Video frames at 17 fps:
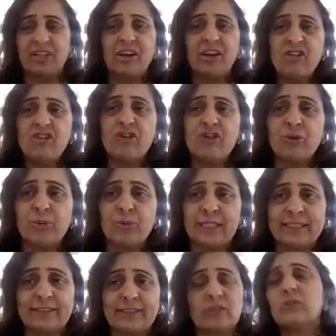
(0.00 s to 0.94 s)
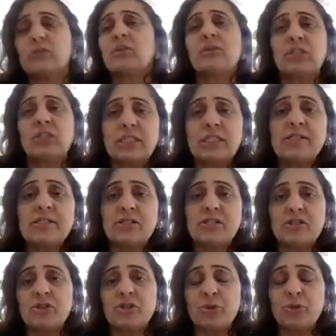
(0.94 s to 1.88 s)
issue is,
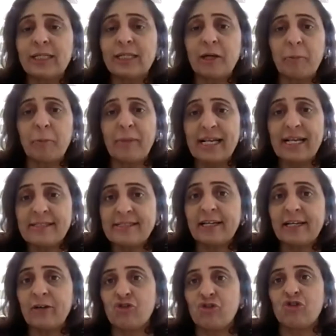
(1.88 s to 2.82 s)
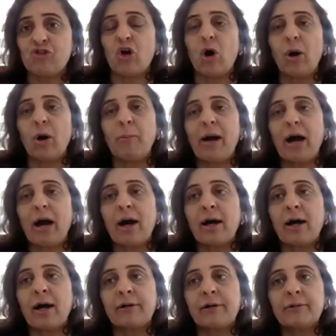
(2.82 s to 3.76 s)
just doing the basic job,
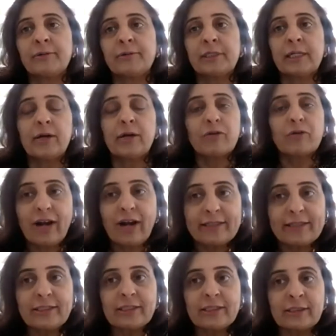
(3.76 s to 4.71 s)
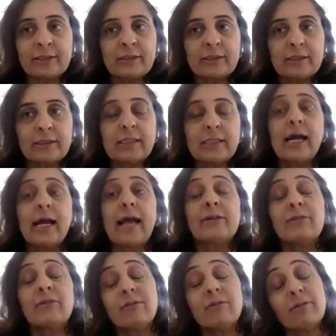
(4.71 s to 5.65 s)
are threatened.
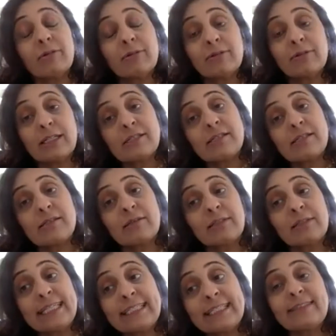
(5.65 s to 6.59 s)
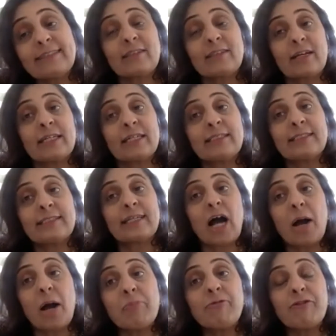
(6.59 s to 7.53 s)
And these threats
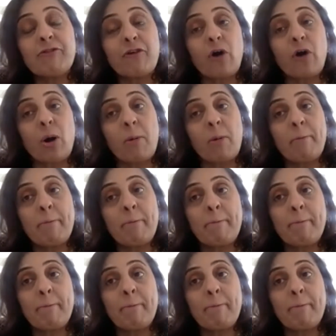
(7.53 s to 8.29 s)
come from